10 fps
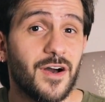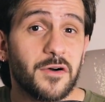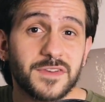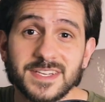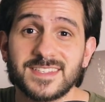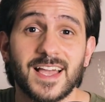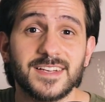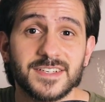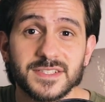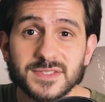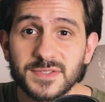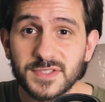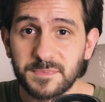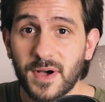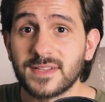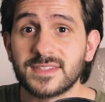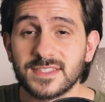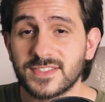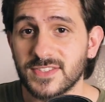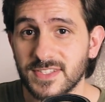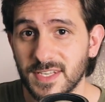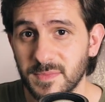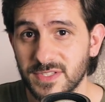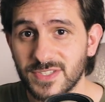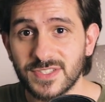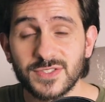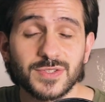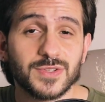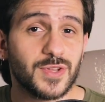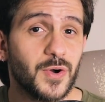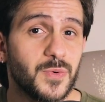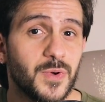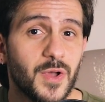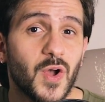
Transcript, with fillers: of a designer to spot these good images, to know